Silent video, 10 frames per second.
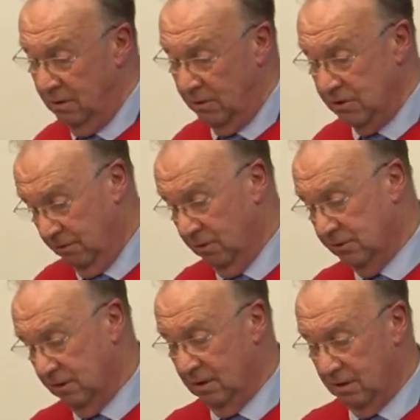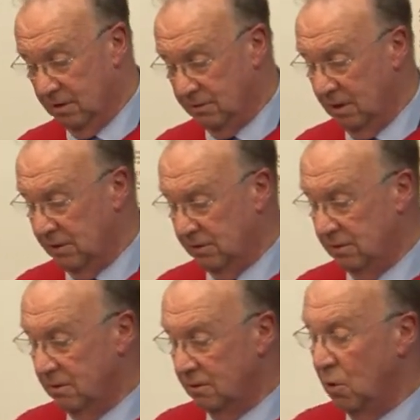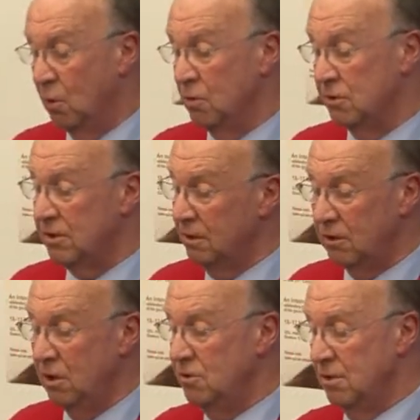which of course has caused a huge